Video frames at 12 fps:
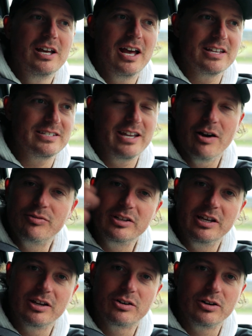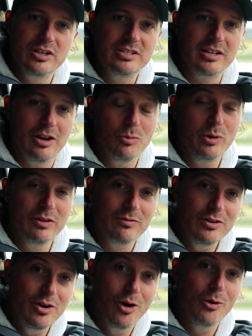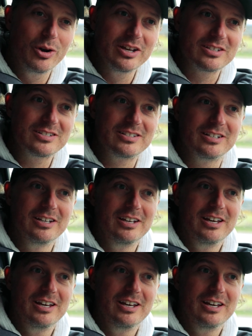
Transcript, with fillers: has definitely increased, and we have noticed.